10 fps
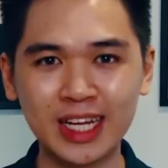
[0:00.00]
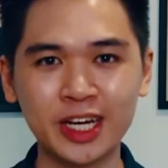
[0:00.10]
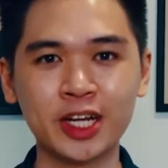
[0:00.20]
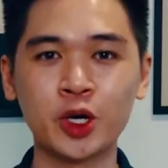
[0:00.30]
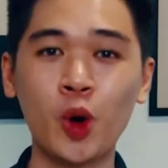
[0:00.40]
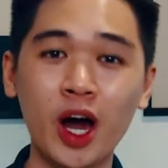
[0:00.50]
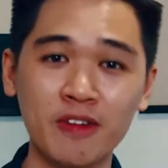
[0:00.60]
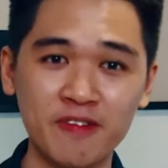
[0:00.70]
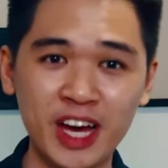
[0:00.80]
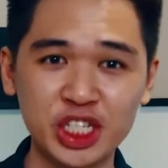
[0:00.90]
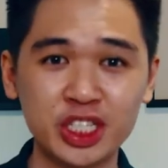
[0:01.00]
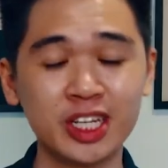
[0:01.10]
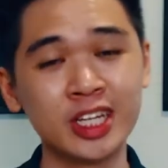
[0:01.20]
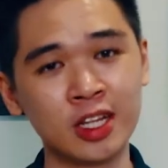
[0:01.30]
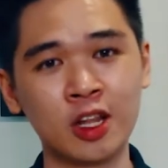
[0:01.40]
going to go out of fashion
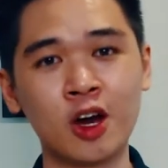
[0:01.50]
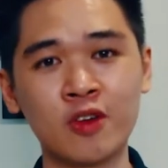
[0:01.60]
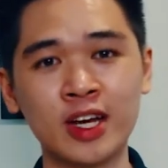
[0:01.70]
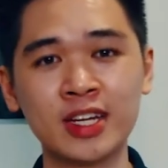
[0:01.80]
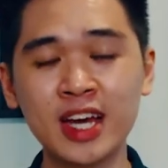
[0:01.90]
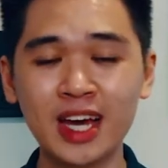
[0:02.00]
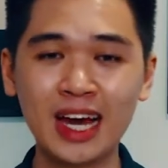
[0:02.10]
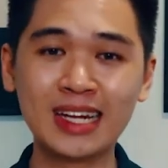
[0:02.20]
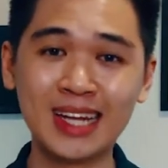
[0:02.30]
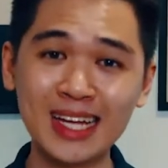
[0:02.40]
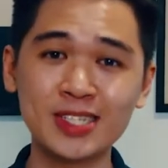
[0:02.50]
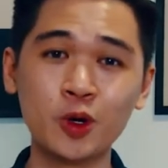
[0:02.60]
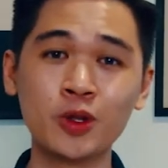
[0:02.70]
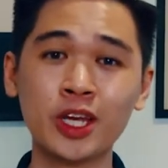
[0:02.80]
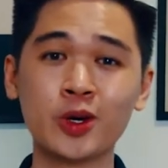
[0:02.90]
in the long run, and that's
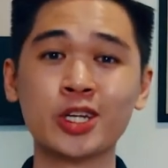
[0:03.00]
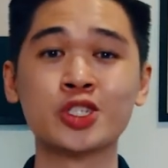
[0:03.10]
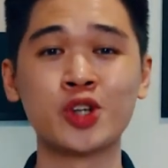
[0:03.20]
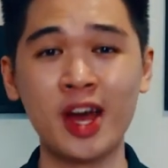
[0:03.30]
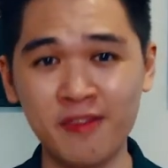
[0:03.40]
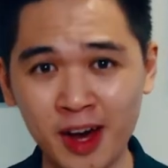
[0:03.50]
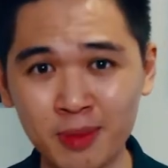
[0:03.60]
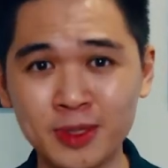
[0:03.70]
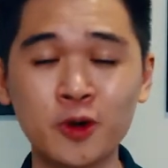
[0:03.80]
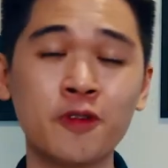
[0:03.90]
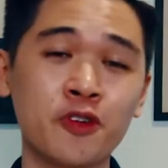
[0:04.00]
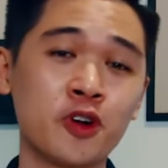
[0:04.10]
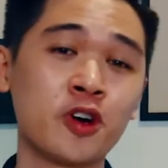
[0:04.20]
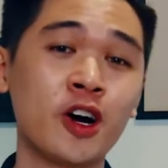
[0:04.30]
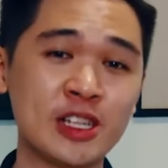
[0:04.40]
only going to drive up the overall
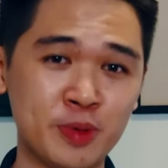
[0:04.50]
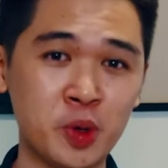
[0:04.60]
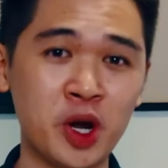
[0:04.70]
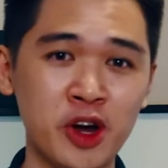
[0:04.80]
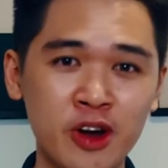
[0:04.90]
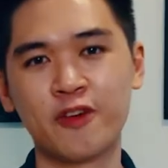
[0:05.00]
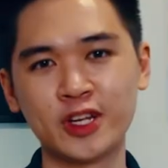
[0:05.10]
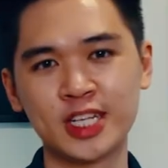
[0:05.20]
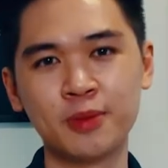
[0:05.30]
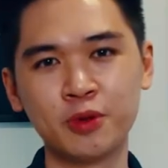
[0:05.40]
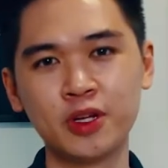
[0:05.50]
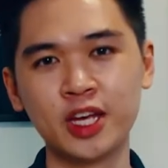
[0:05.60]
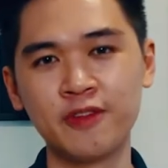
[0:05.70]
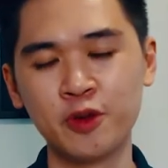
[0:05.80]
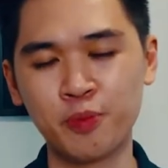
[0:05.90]
cost per wear. For example,
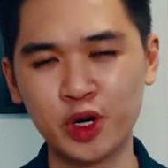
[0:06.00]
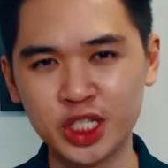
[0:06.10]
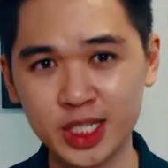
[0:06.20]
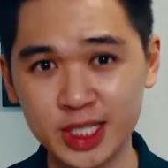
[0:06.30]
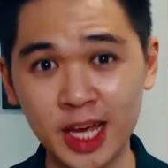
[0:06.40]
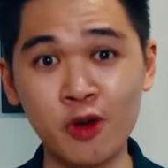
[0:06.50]
if you purchase a